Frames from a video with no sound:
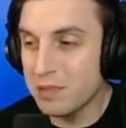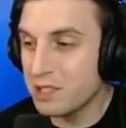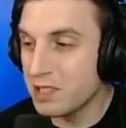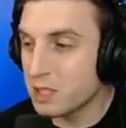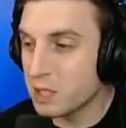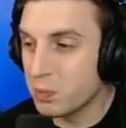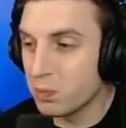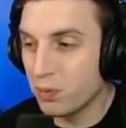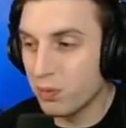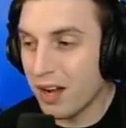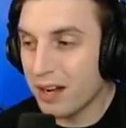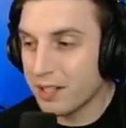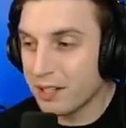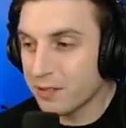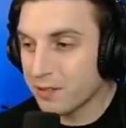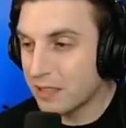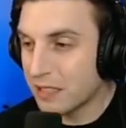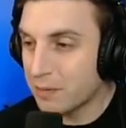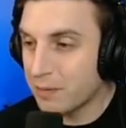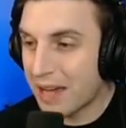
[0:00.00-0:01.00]
You just block
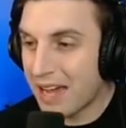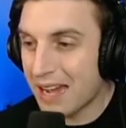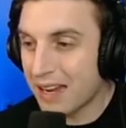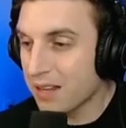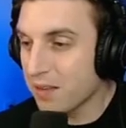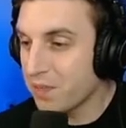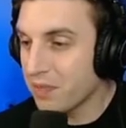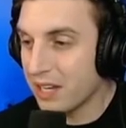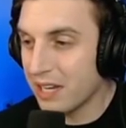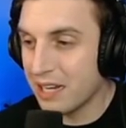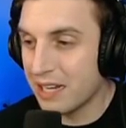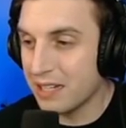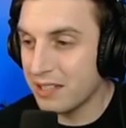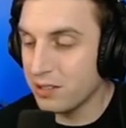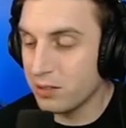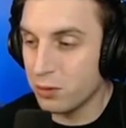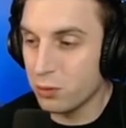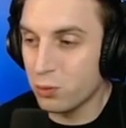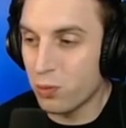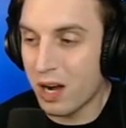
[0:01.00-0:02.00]
your running back,
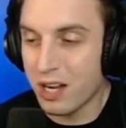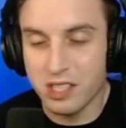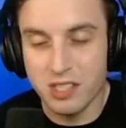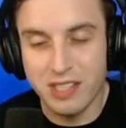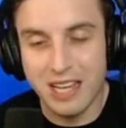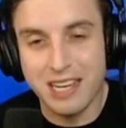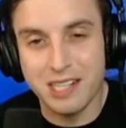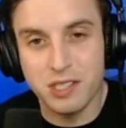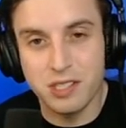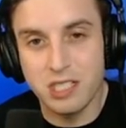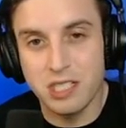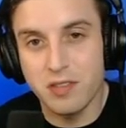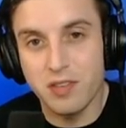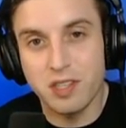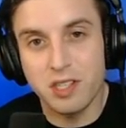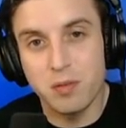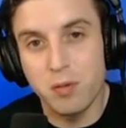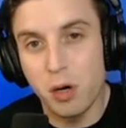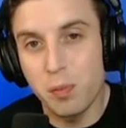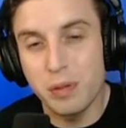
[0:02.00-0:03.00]
and you watch the X receiver
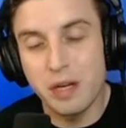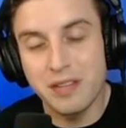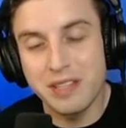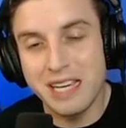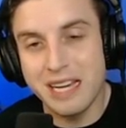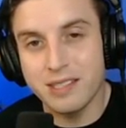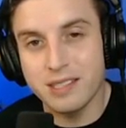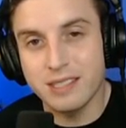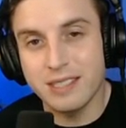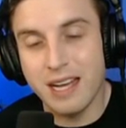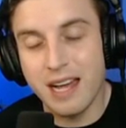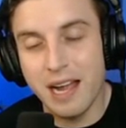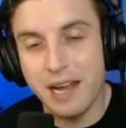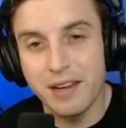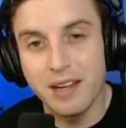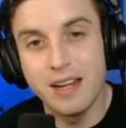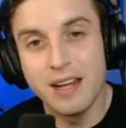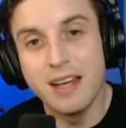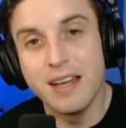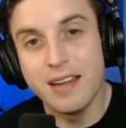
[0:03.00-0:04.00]
come open on the outside.